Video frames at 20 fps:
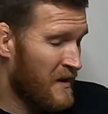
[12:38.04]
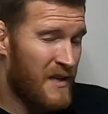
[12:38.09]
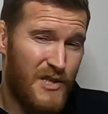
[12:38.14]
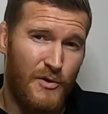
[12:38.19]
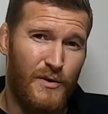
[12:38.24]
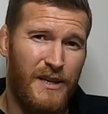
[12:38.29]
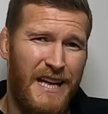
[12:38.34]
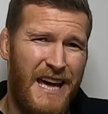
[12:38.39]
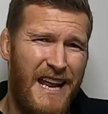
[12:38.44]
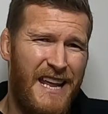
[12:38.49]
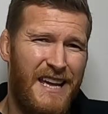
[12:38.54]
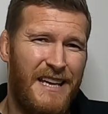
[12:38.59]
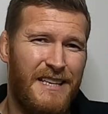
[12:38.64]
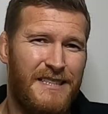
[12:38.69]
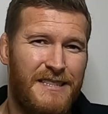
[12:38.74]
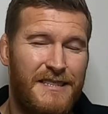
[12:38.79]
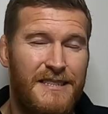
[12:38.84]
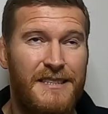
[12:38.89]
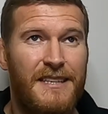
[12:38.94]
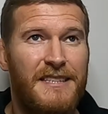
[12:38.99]
So I get it.
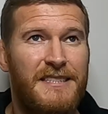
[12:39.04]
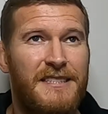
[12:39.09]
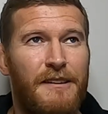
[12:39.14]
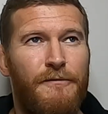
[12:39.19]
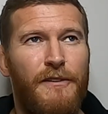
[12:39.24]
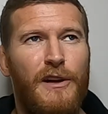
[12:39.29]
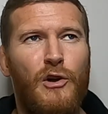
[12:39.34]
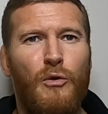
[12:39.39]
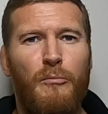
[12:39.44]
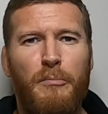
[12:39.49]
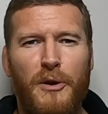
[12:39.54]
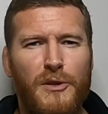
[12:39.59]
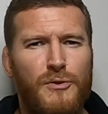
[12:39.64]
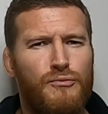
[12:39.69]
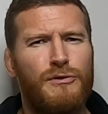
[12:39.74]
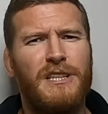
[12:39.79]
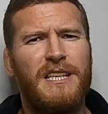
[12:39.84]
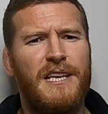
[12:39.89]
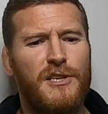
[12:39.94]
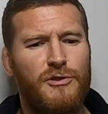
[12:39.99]
It's difficult, but it's
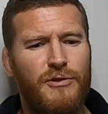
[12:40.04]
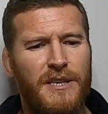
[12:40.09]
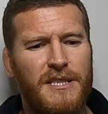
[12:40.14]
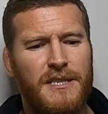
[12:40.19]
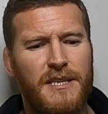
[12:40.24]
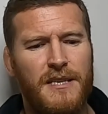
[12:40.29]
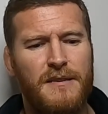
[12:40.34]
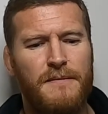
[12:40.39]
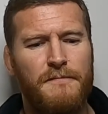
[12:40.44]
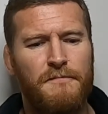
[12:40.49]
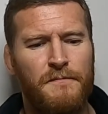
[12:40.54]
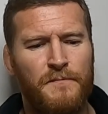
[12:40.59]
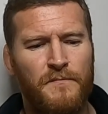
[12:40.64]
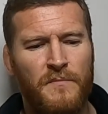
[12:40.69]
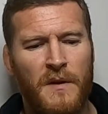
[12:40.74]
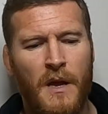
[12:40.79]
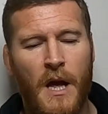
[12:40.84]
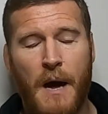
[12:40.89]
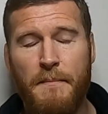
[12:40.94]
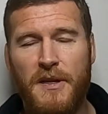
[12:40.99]
really interesting.
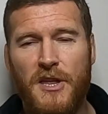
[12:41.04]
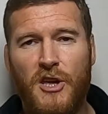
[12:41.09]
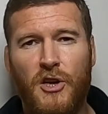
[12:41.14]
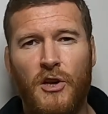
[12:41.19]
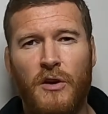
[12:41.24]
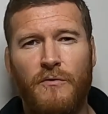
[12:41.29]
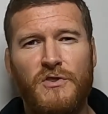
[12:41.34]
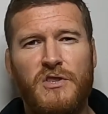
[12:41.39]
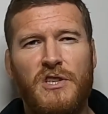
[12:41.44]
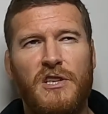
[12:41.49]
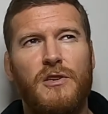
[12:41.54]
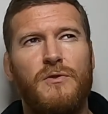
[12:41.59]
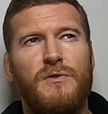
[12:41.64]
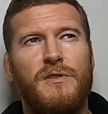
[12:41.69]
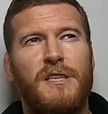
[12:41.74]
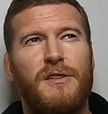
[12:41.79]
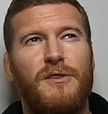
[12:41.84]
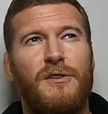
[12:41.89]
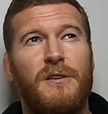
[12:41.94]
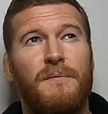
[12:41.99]
I mean, you can obviously
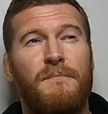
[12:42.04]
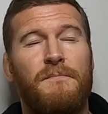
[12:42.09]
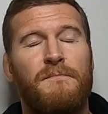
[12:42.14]
use it